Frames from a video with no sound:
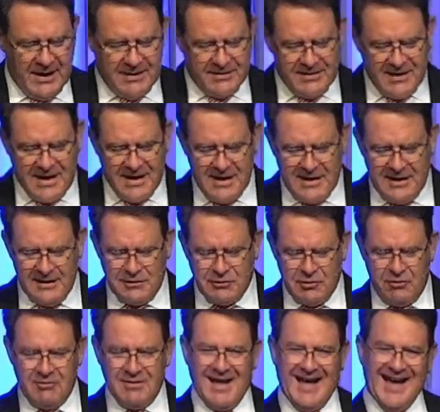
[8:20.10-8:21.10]
They
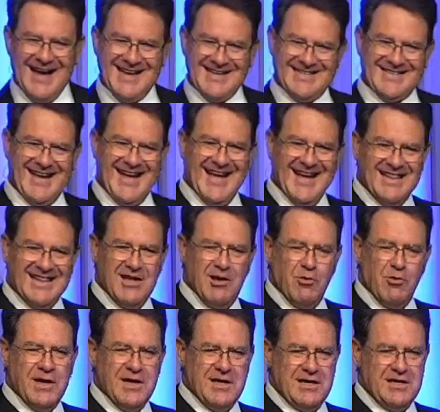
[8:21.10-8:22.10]
entered as
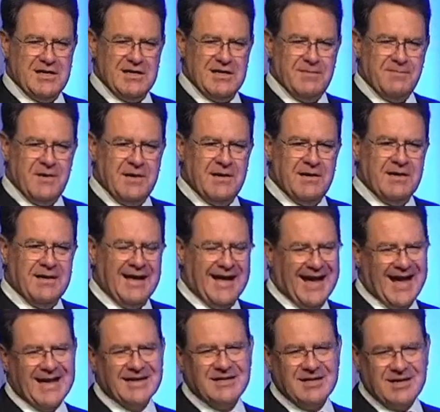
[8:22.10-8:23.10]
Elohim
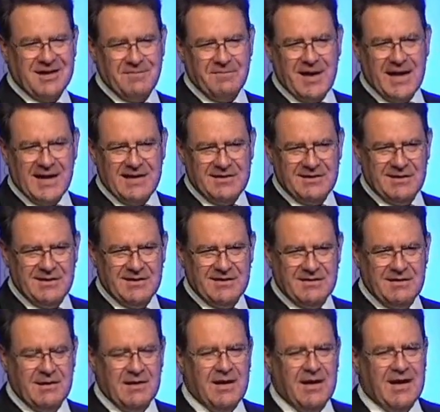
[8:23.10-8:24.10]
had
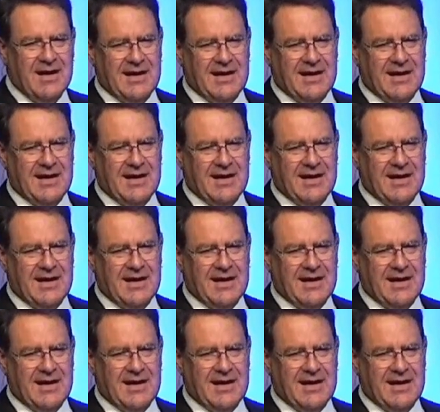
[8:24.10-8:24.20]
commanded.